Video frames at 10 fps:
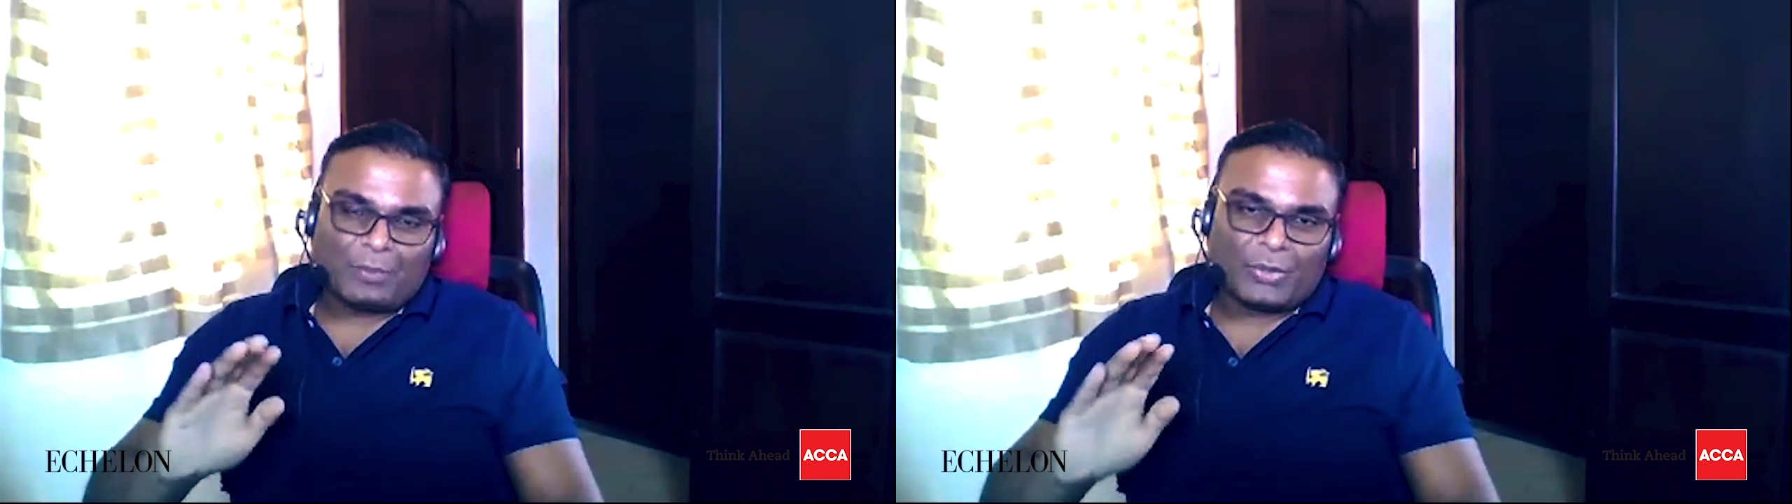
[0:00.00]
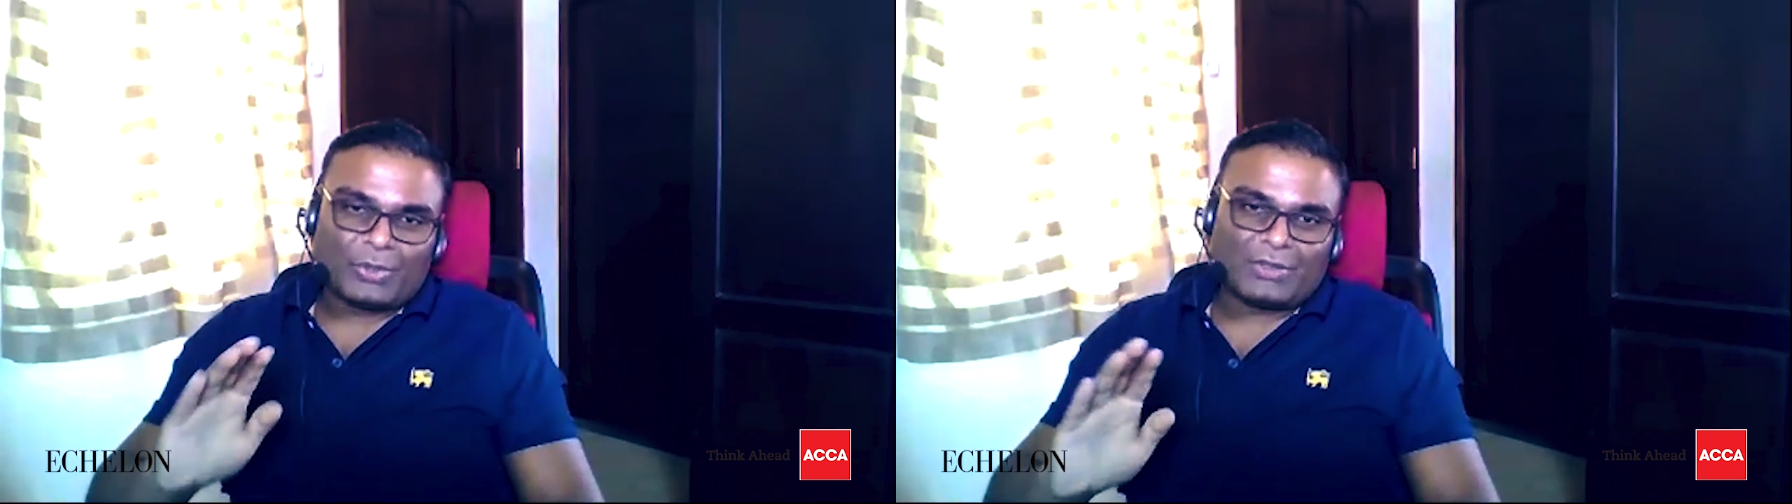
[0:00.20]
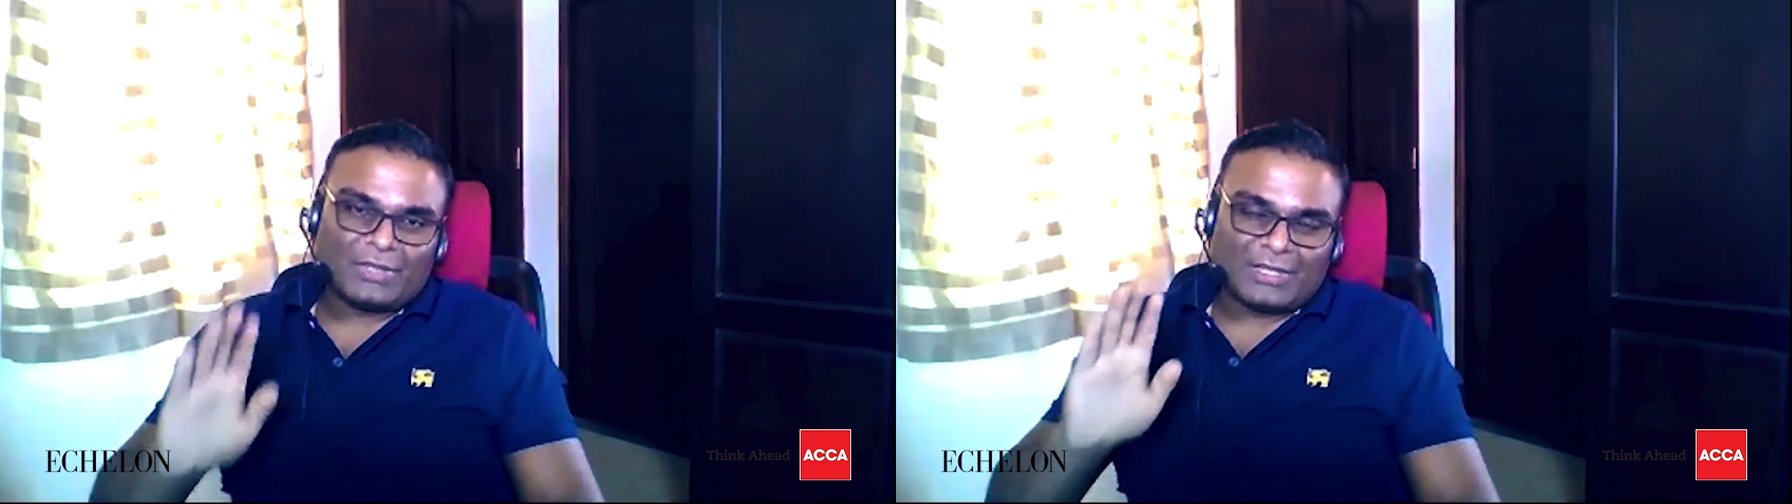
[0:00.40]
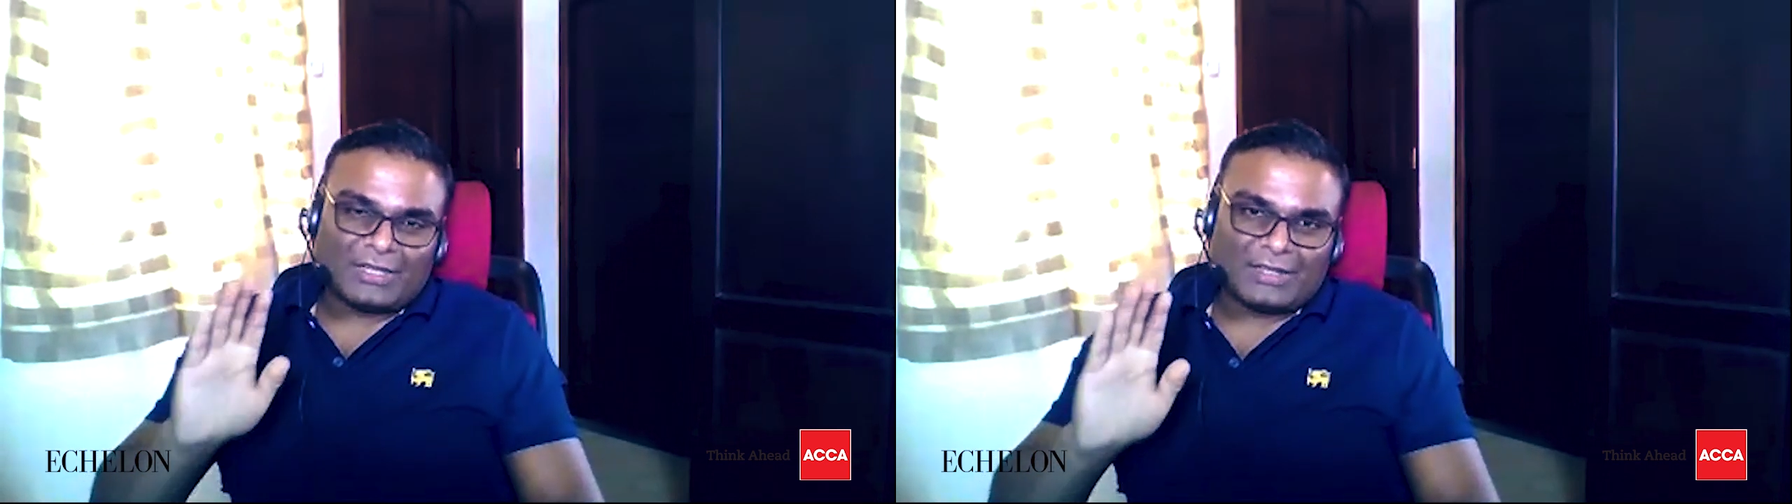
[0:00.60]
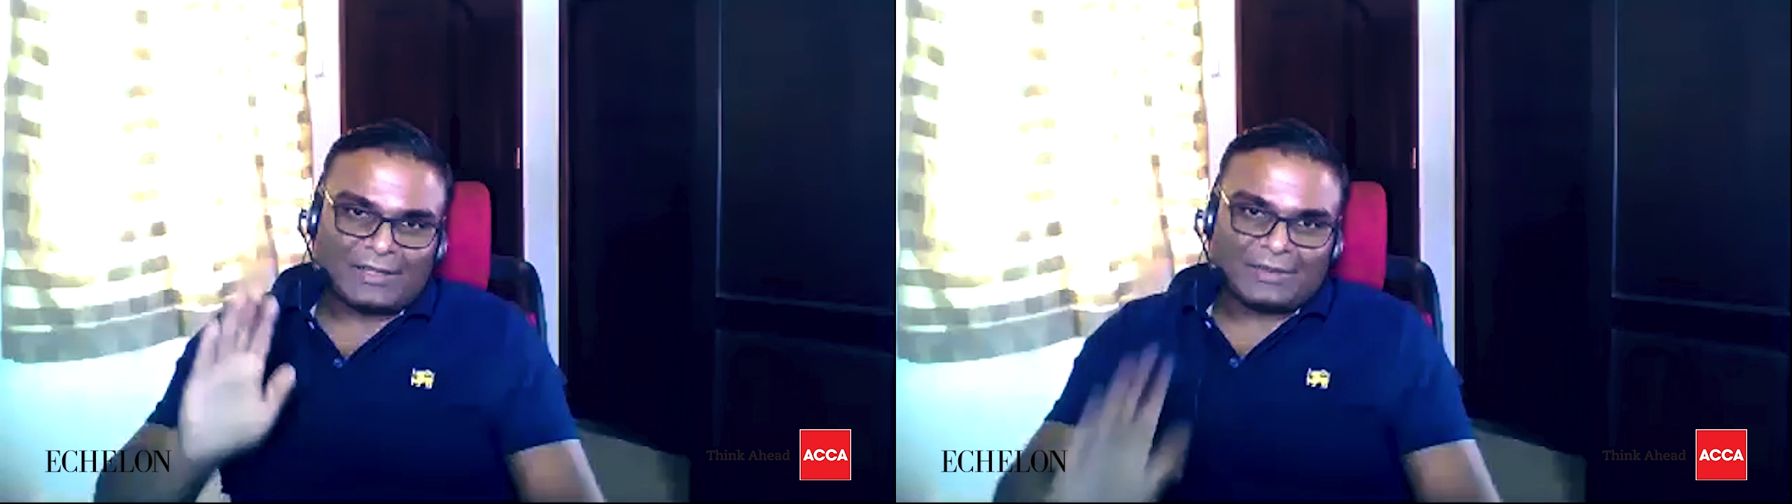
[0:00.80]
They put
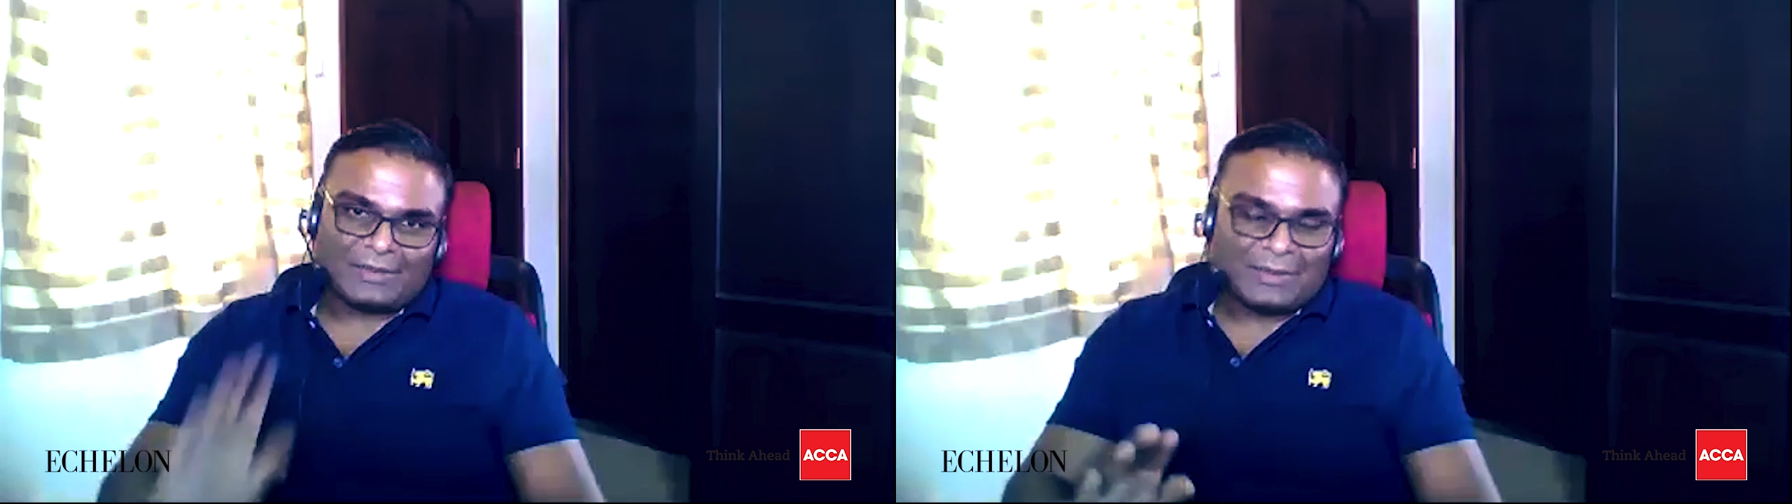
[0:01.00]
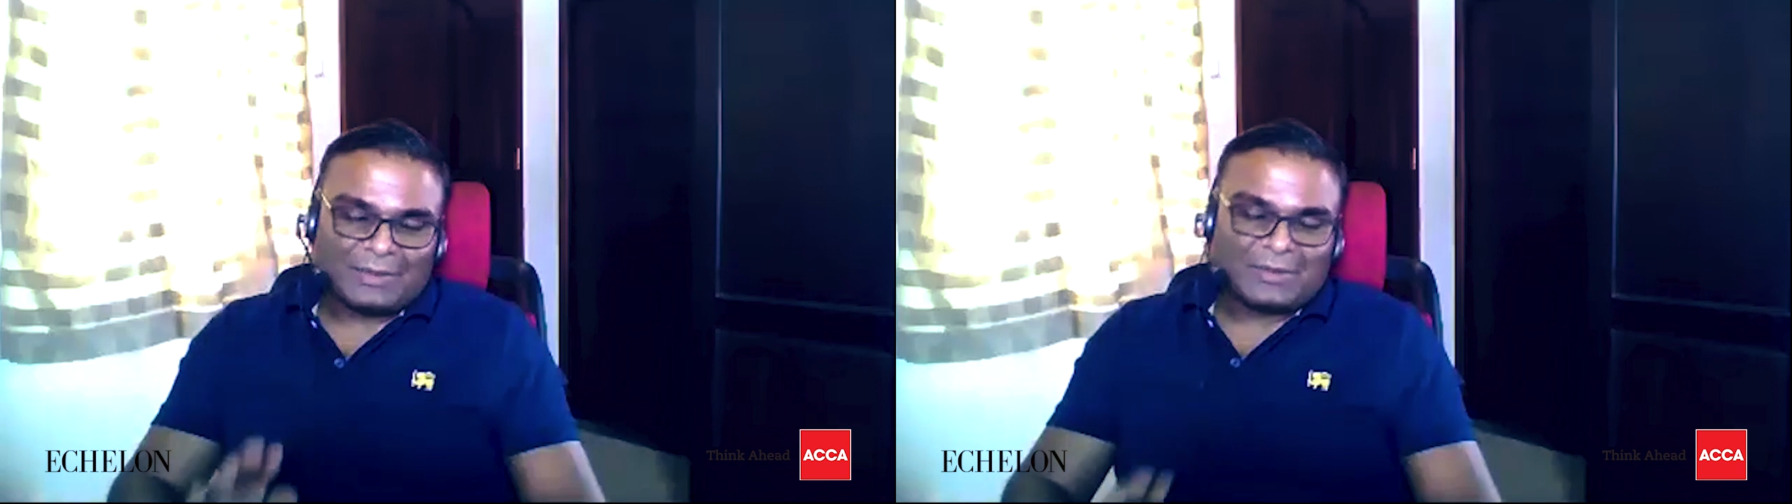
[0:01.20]
the